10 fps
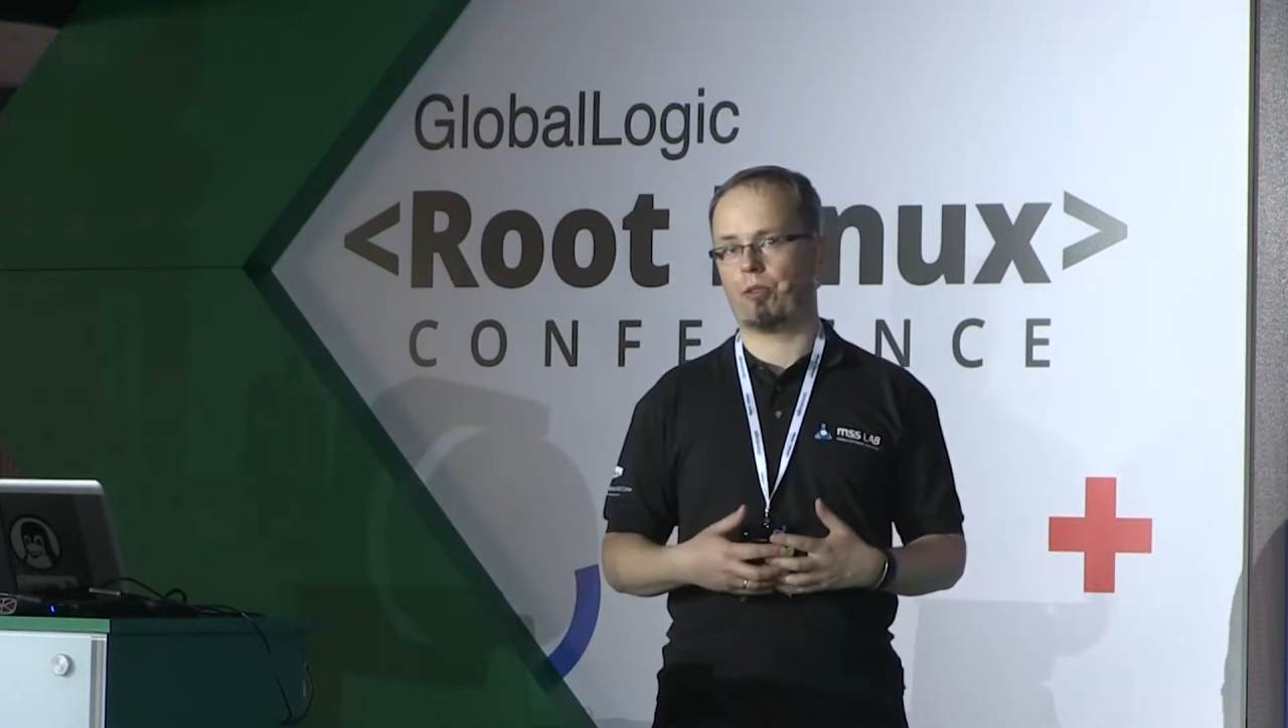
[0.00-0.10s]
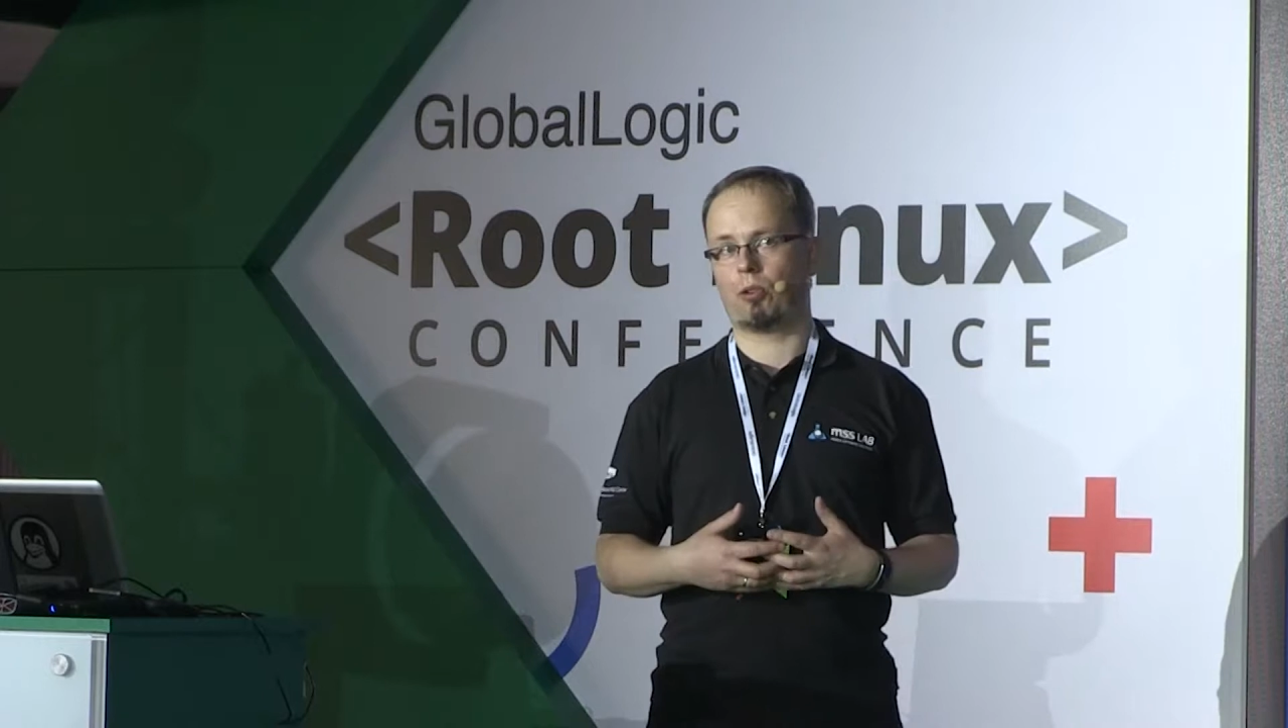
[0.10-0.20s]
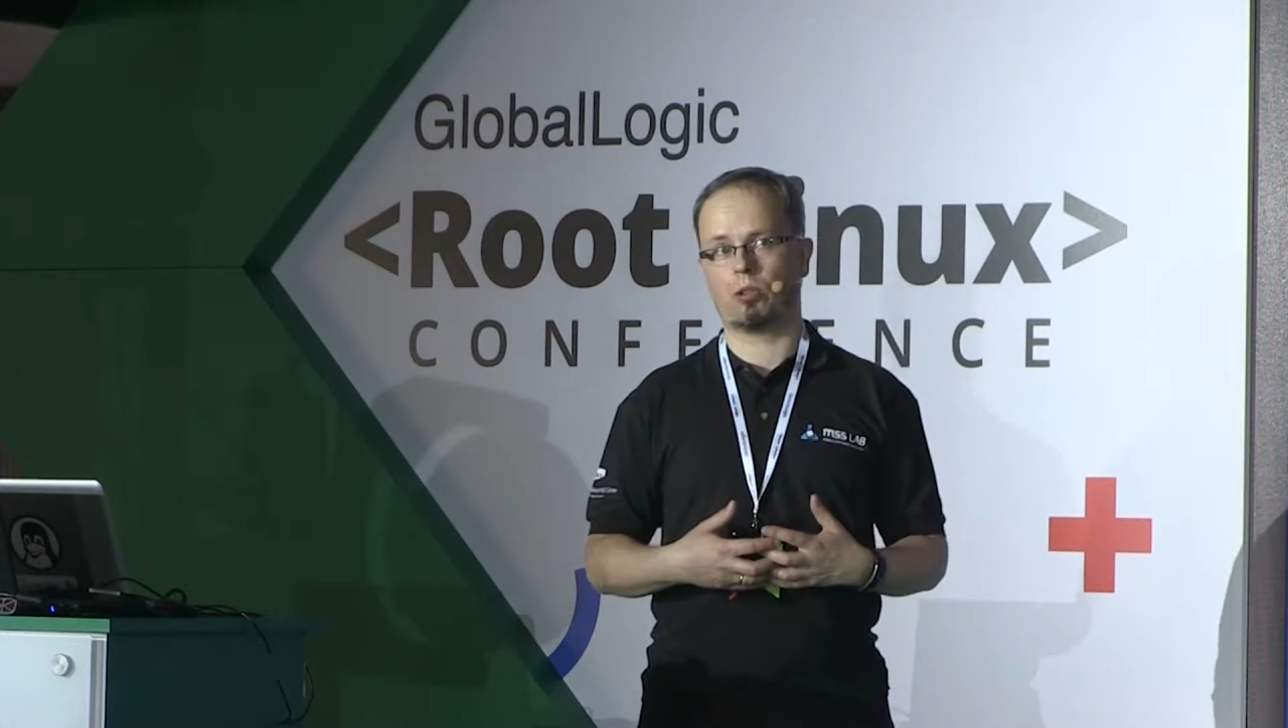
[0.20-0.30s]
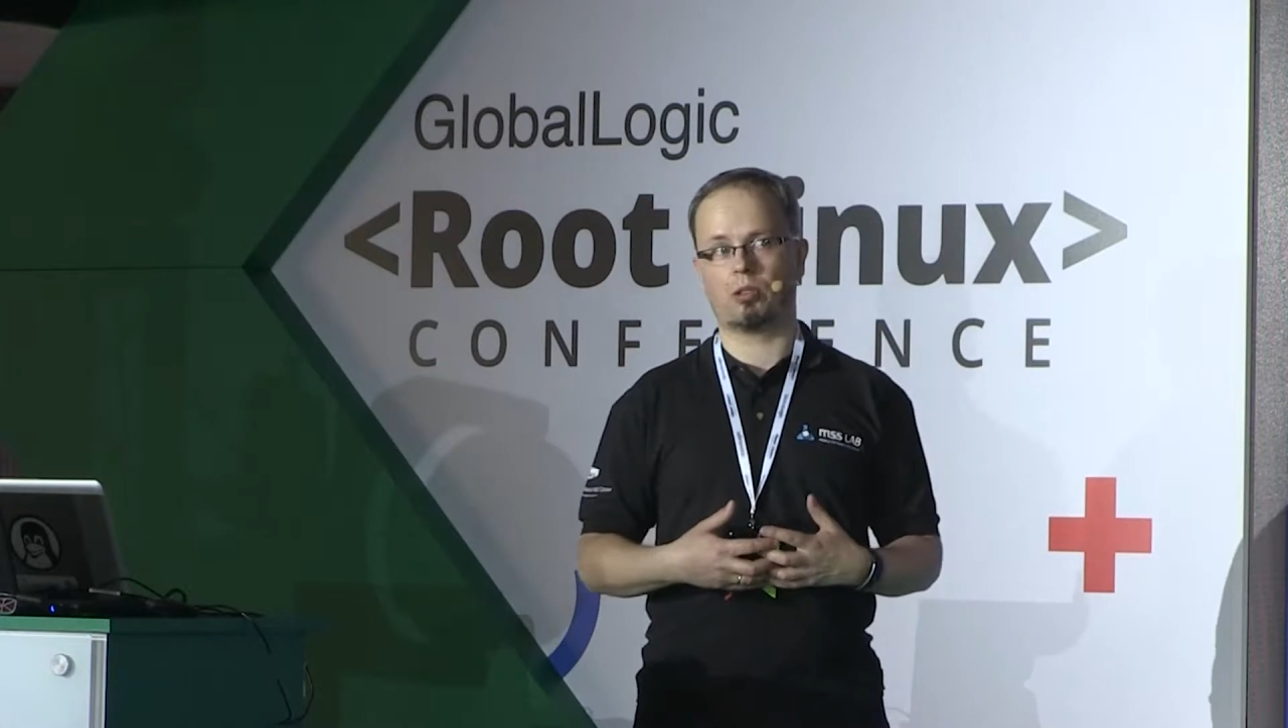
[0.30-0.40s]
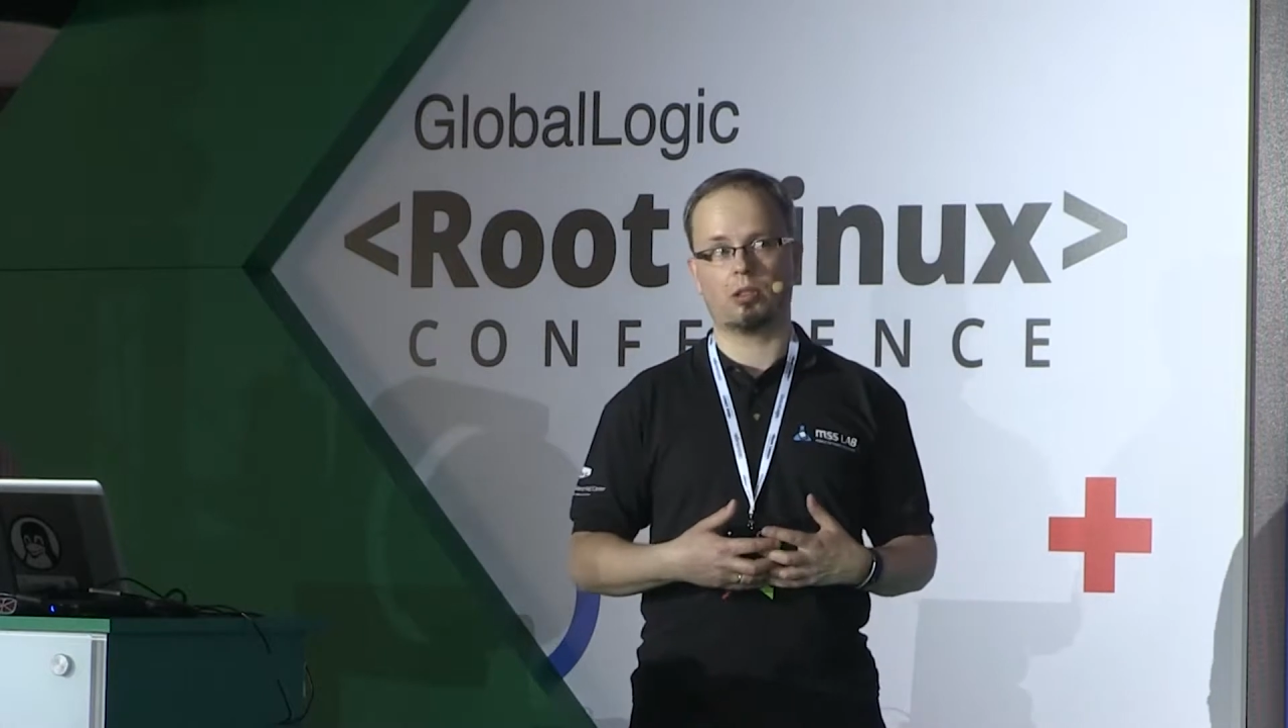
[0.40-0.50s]

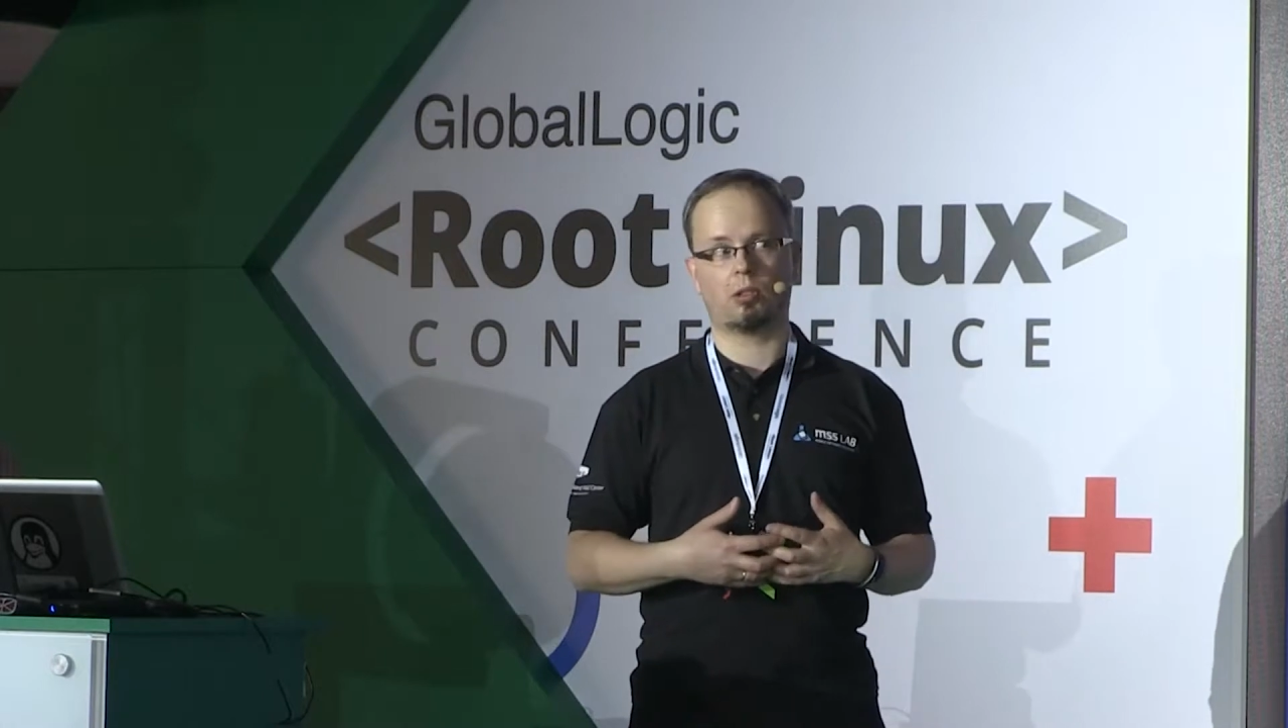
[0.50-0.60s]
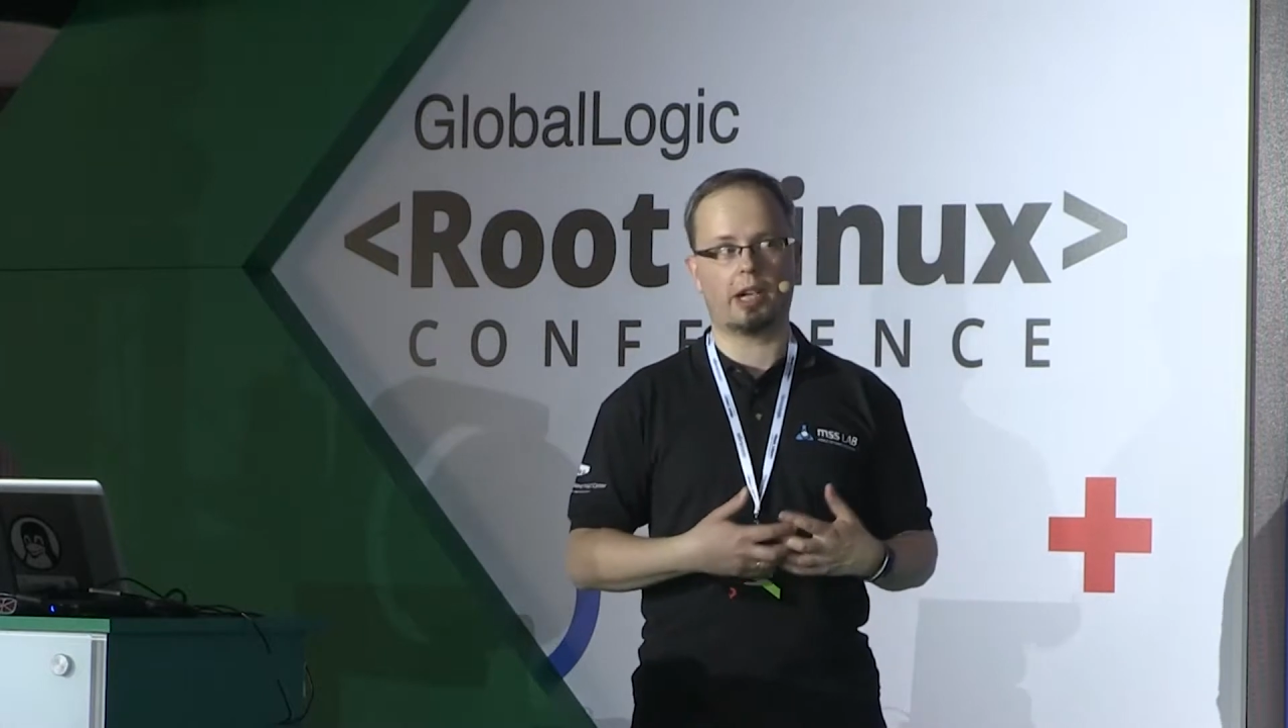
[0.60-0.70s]
for